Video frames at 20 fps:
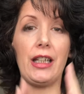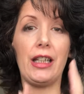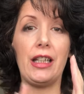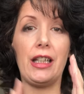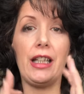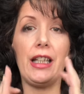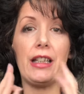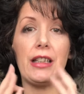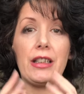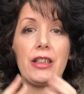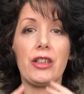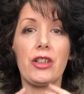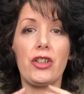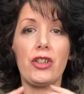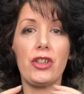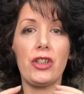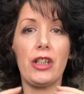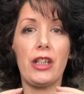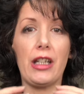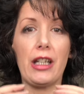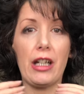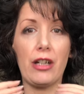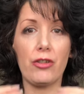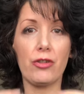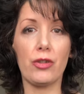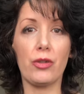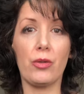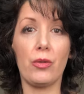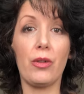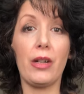it's such a
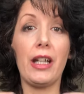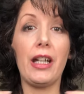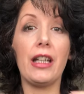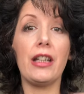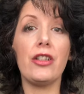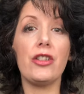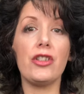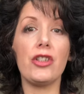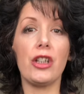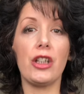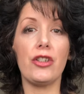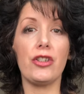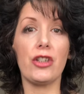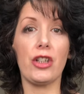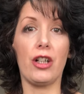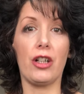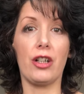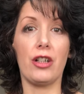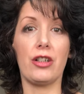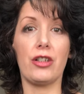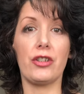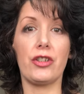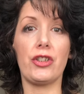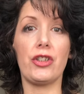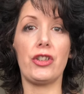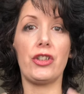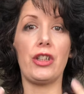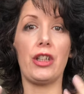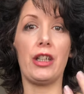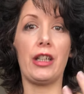natural energy
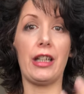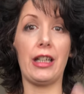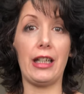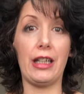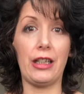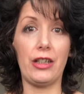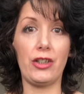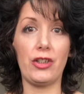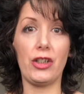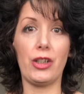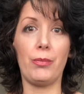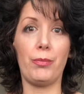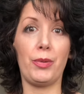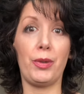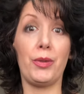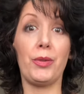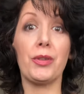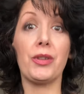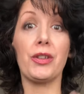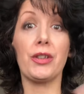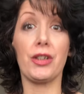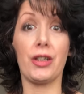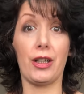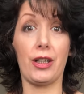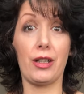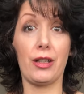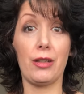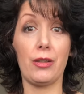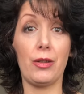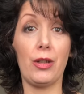charge, an energy
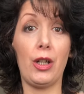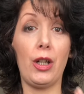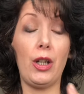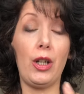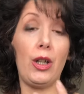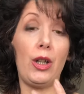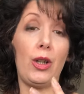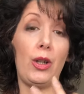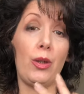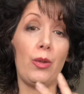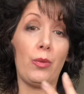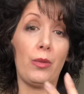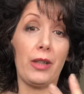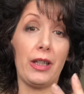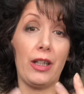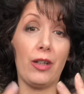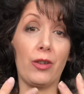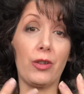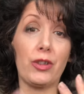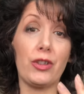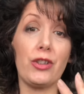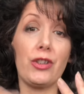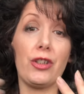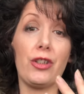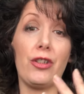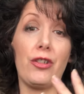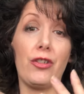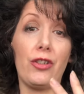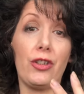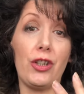booster, with the
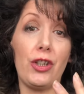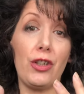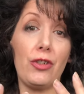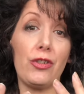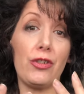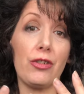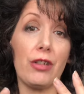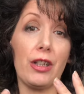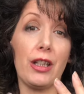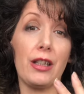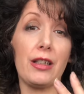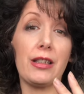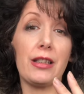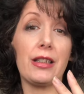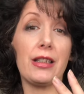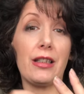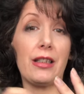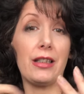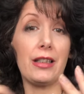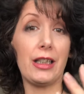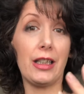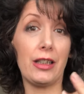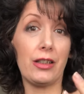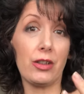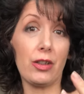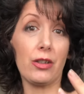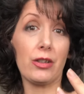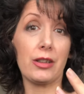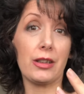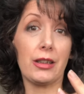oxygen and the nutrients and the
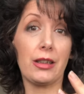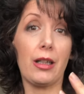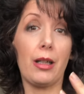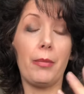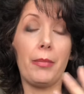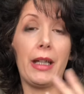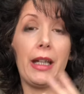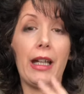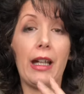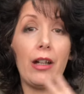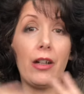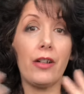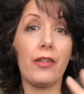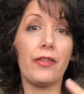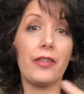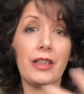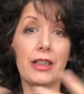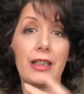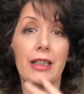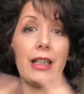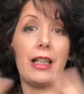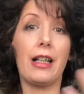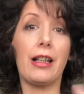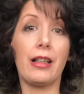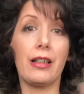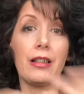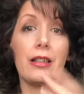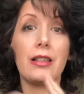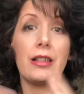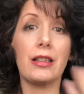detox coming out of the
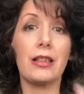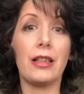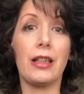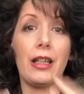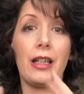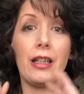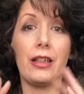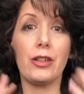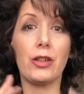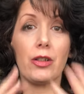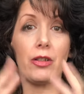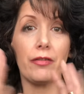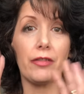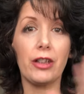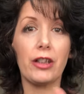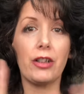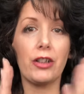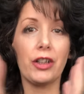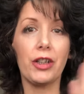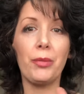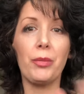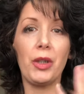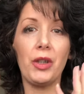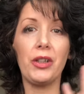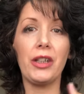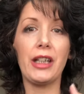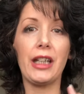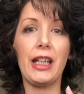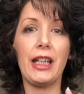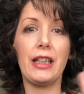cells, and it's sort of
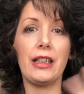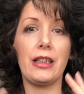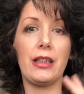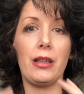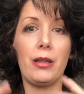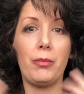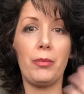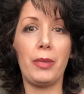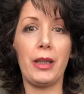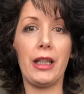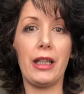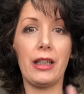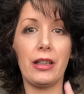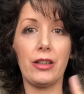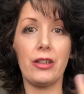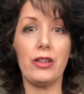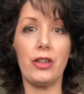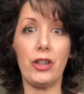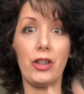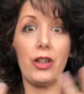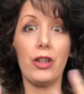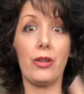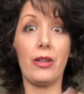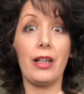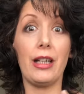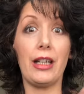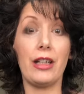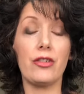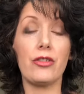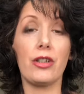communicating and being, you know,
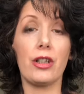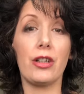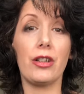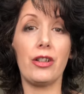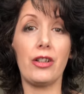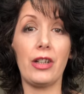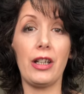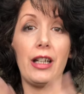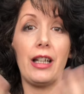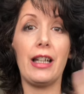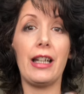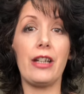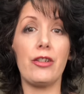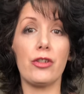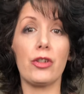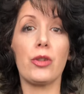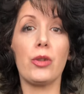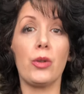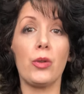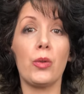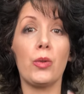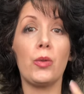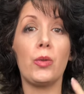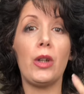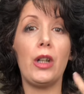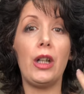an electrical